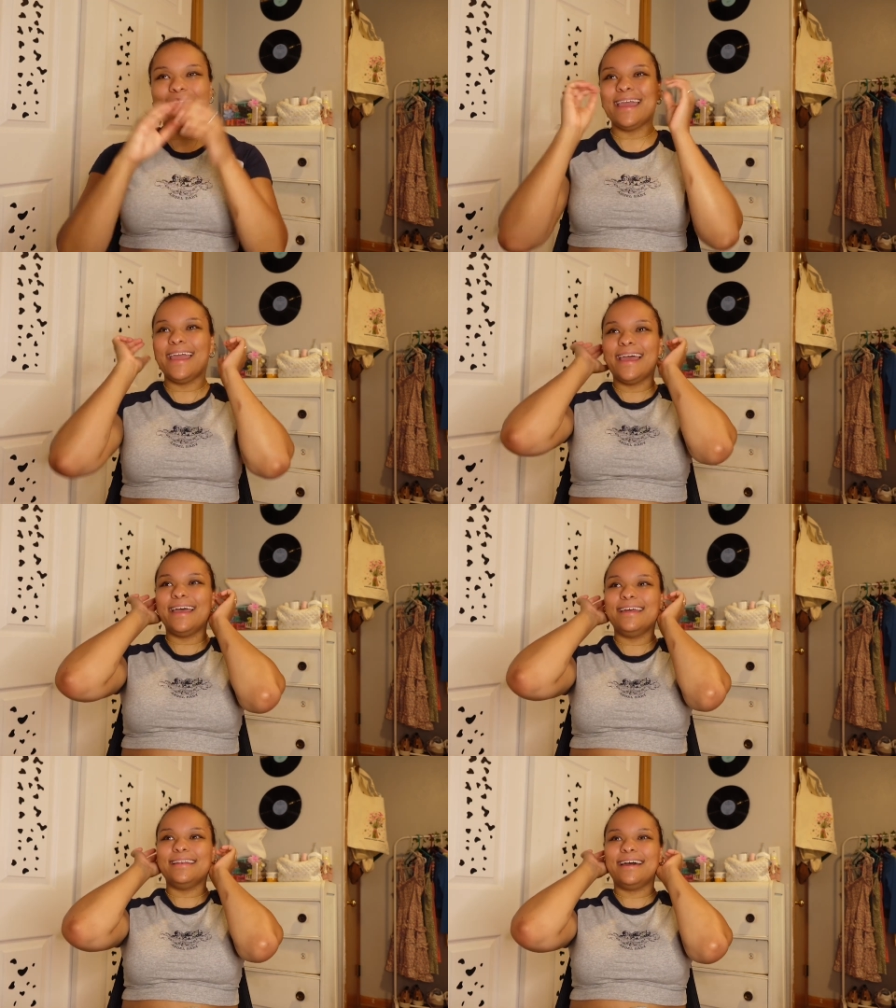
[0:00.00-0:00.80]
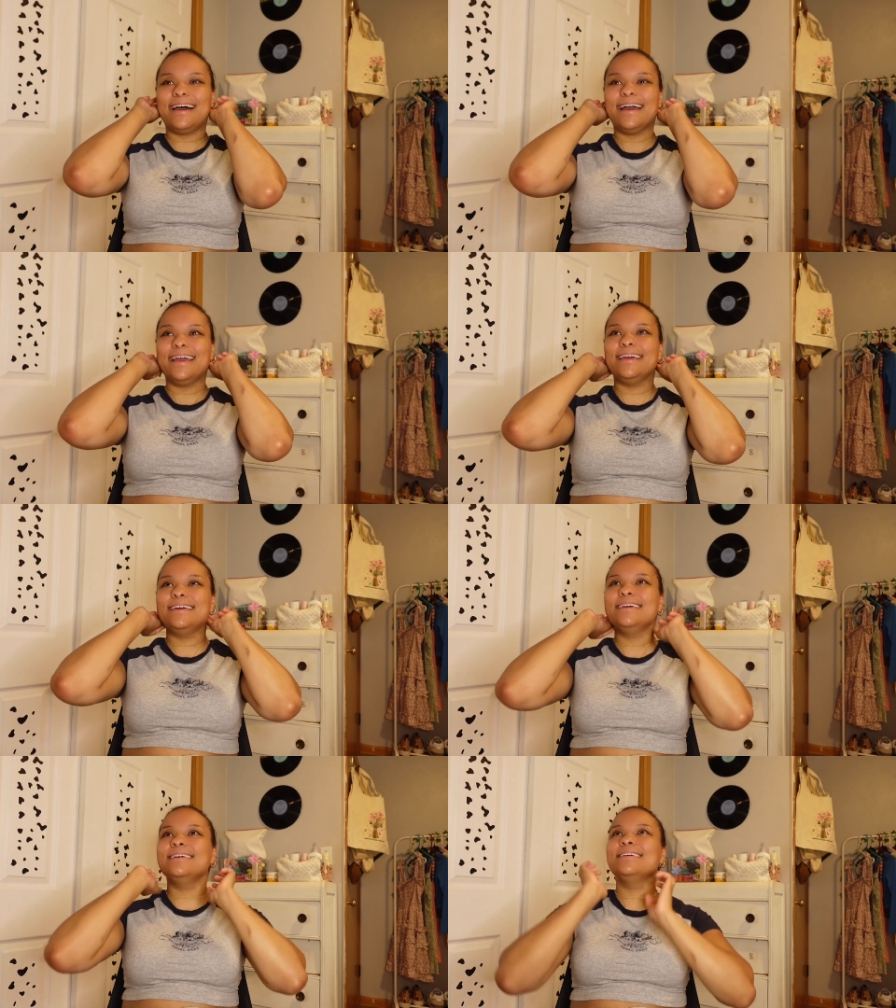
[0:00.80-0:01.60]
And
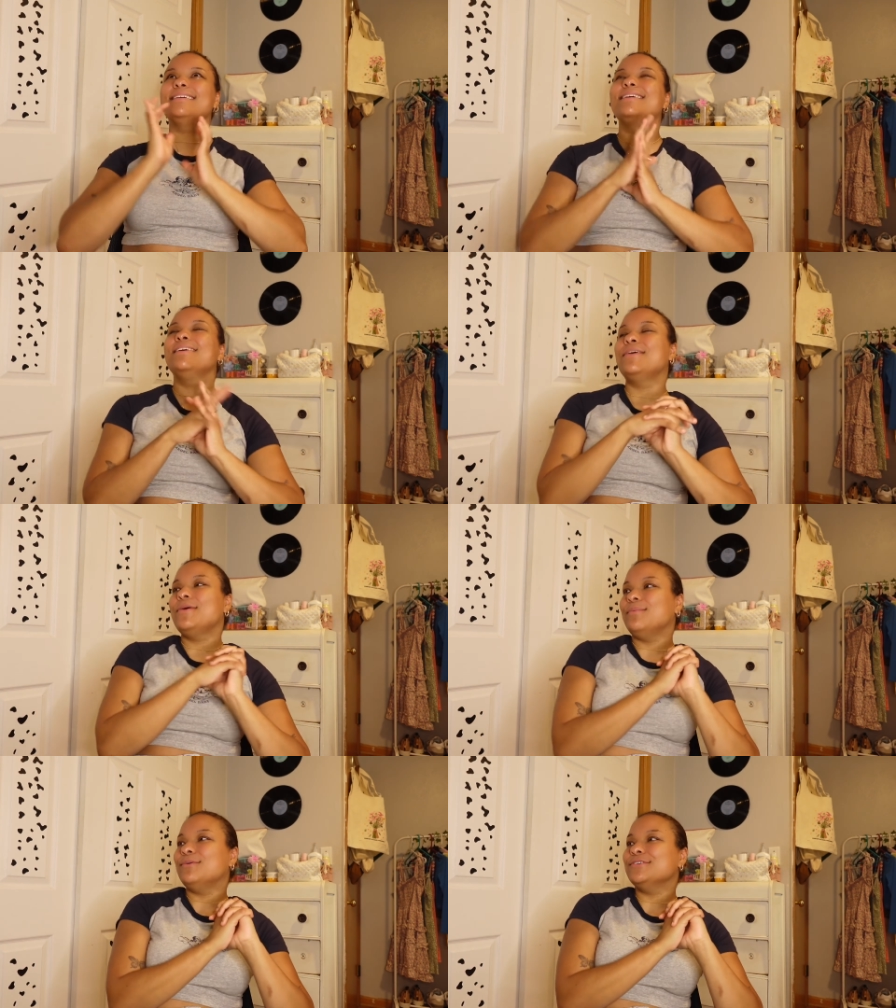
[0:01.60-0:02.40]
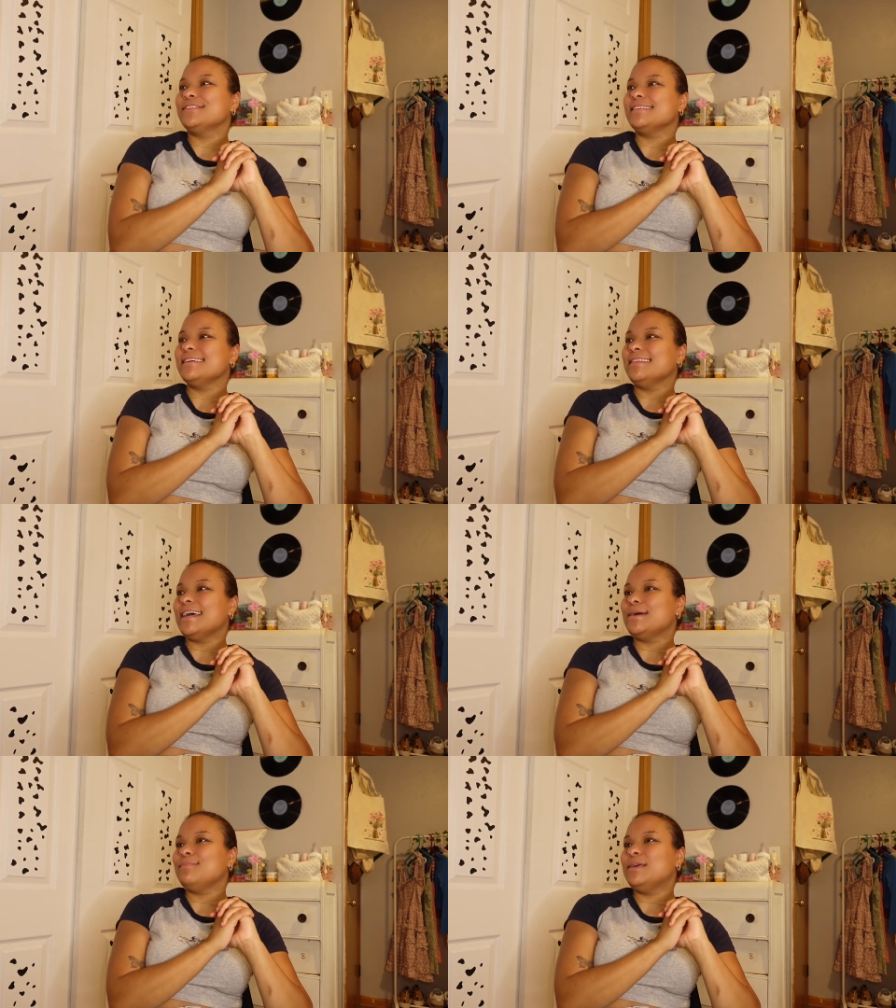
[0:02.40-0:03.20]
I mostly
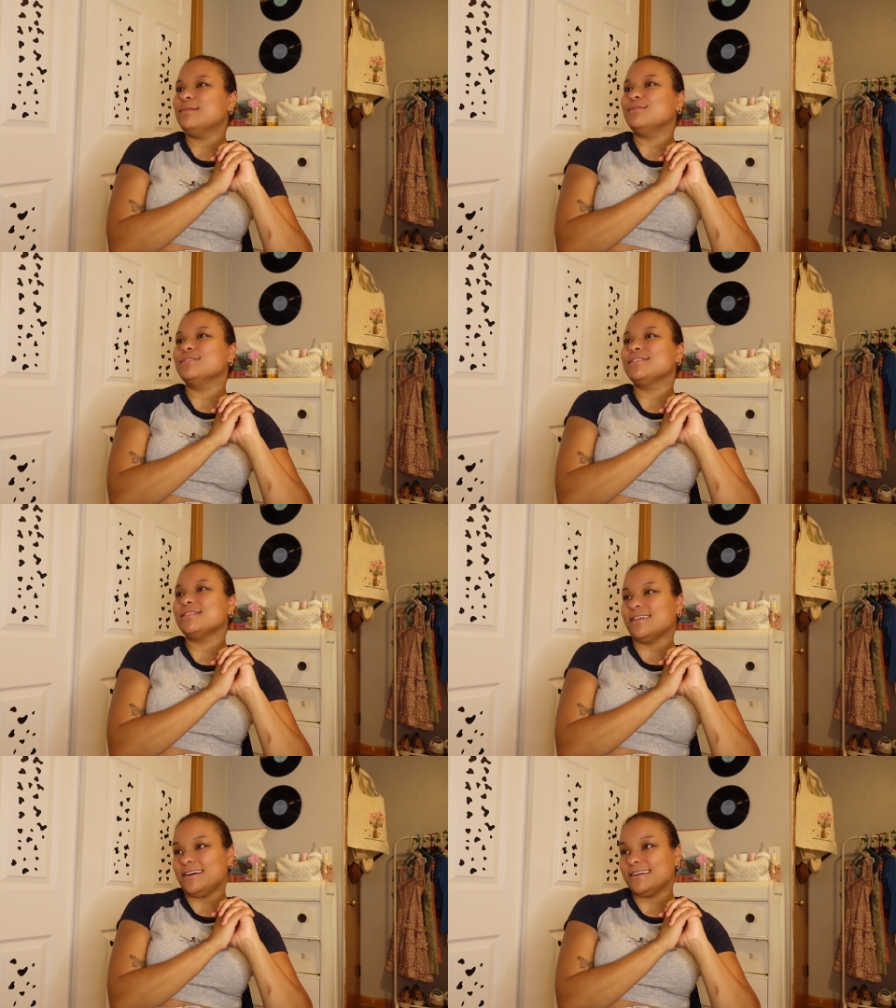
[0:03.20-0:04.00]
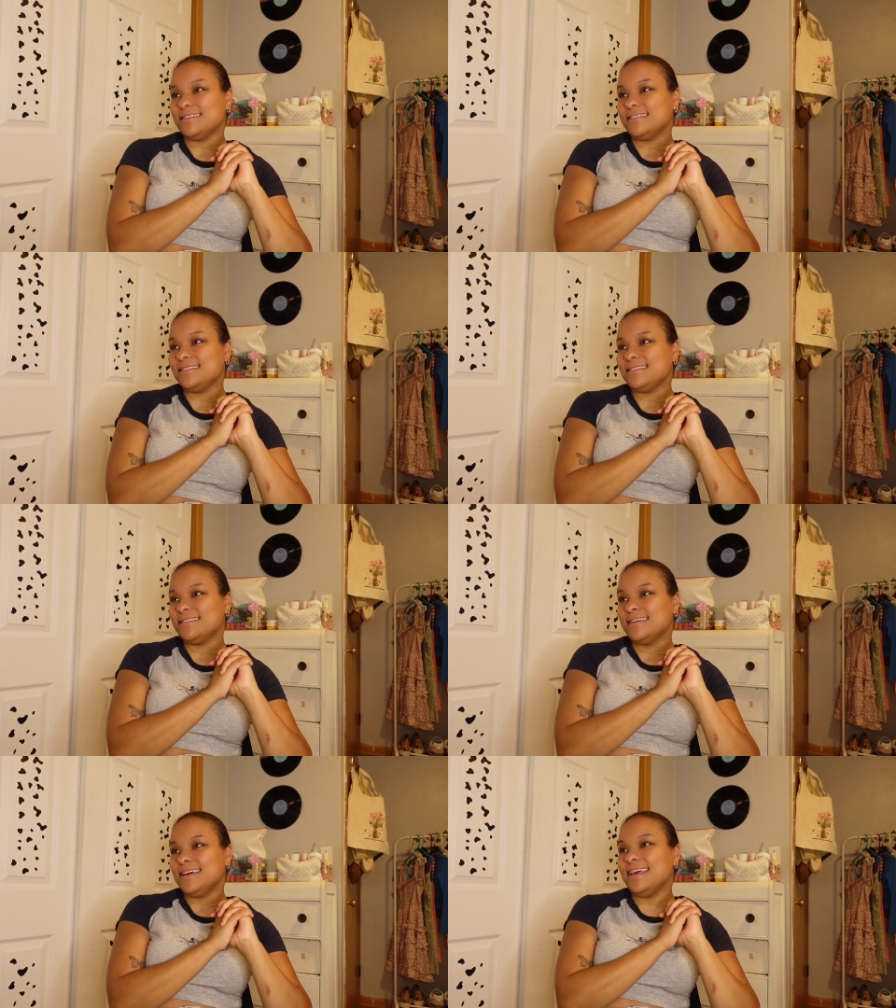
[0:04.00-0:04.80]
let people's thoughts
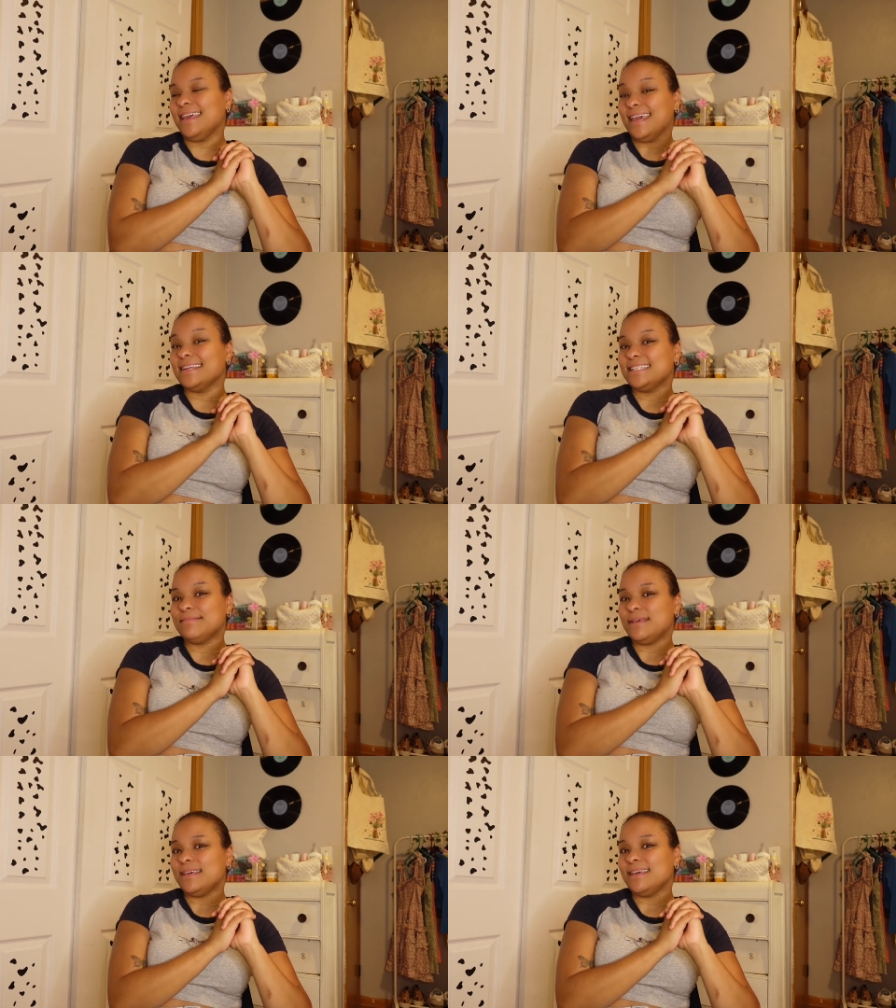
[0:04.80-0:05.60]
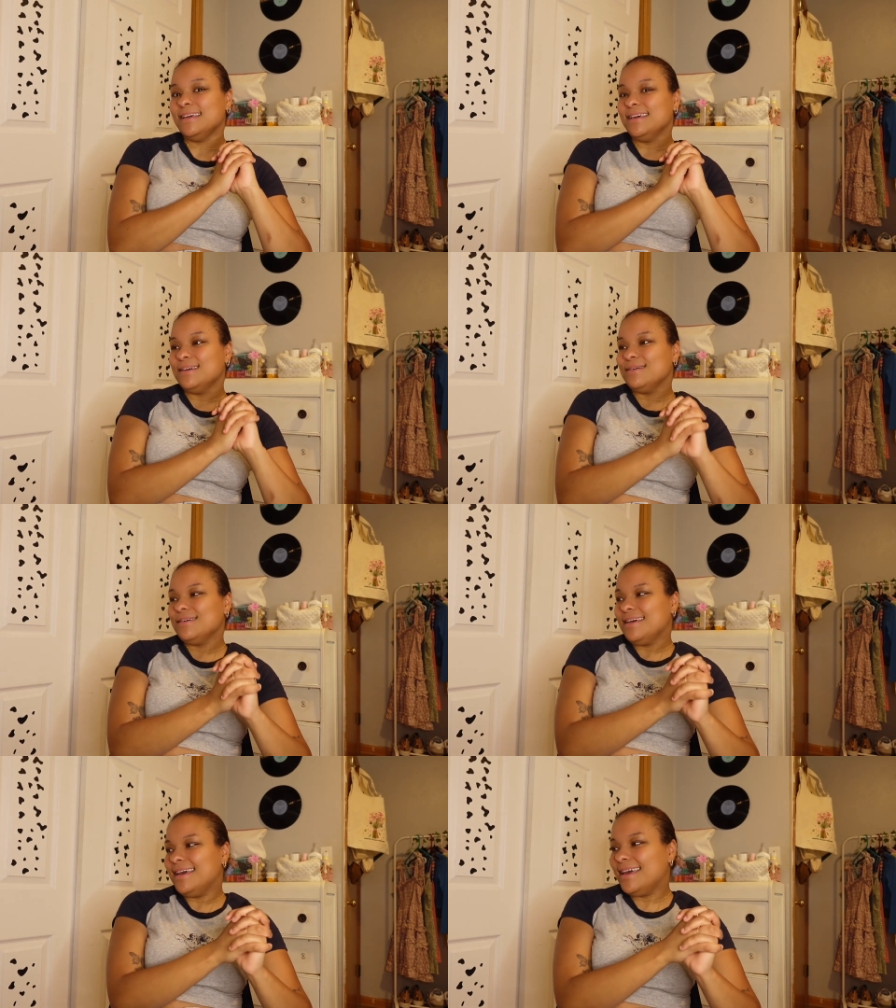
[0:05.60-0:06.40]
get to me
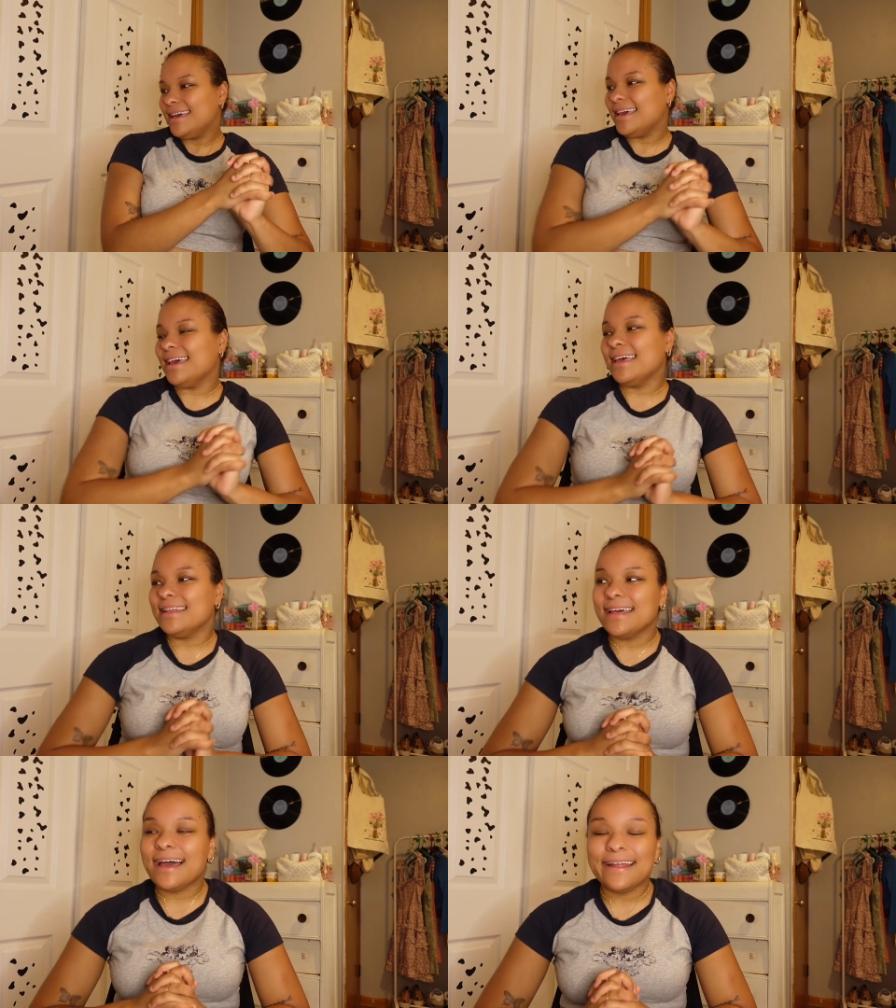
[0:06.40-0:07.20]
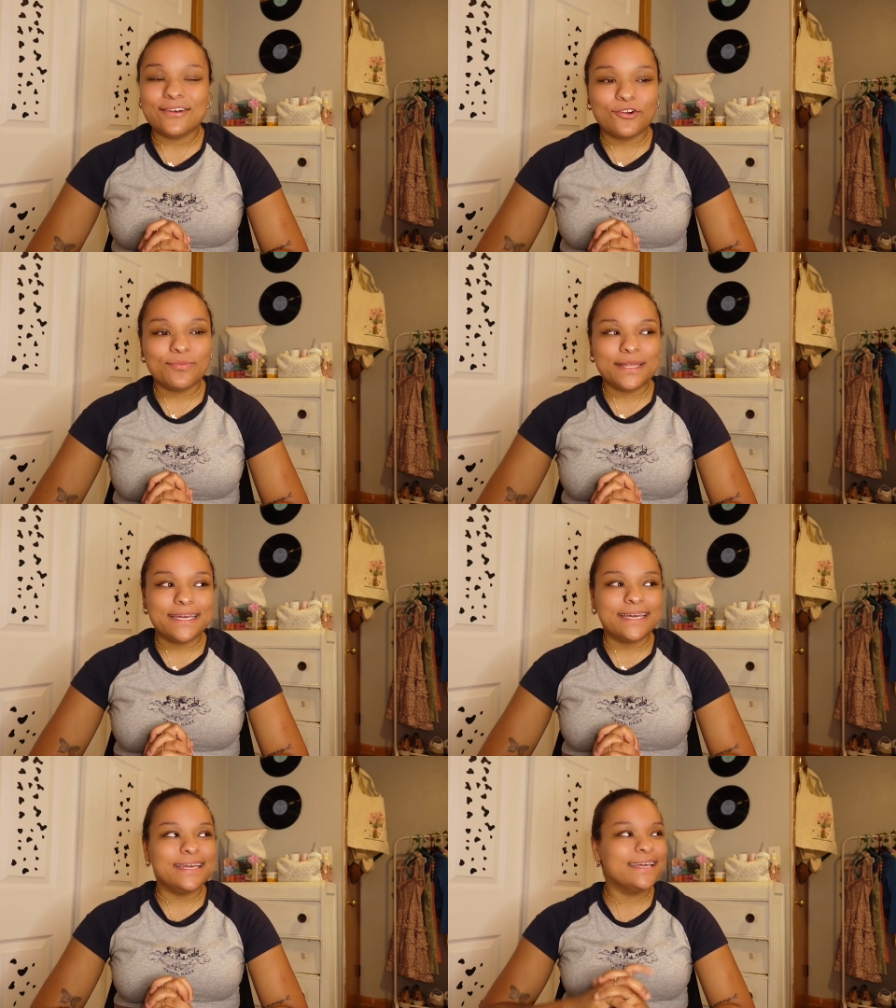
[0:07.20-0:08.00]
and I
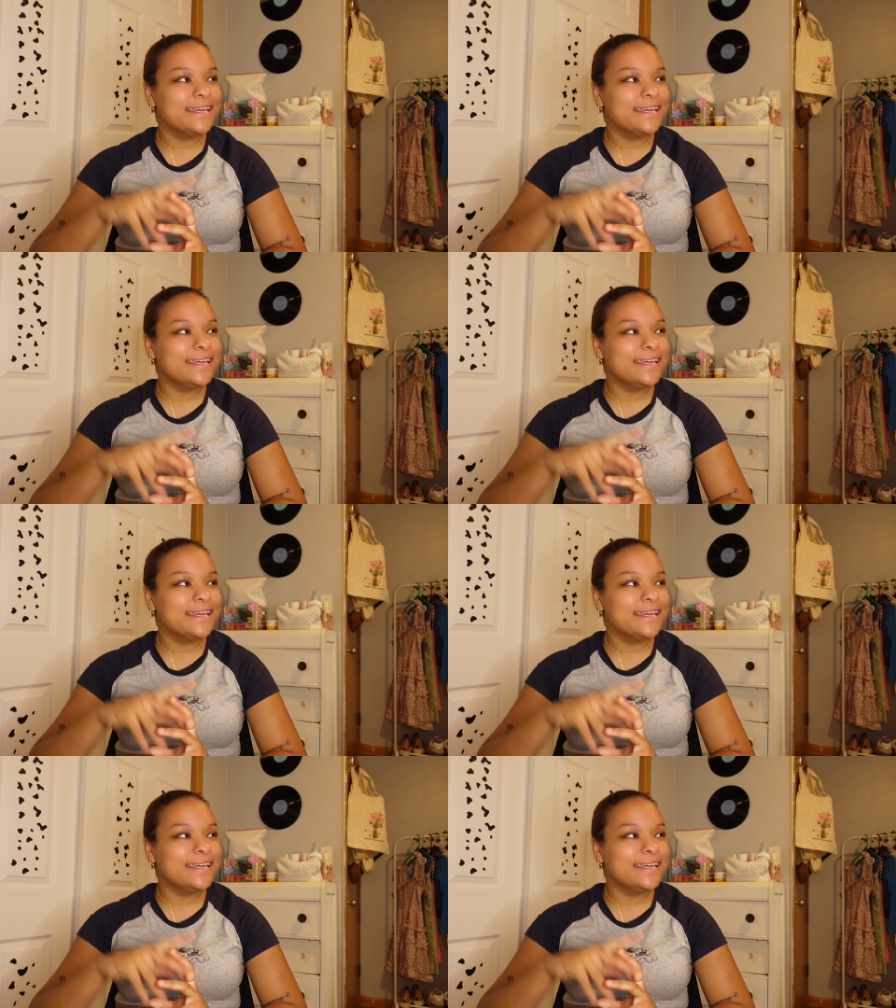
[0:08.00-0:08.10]
normally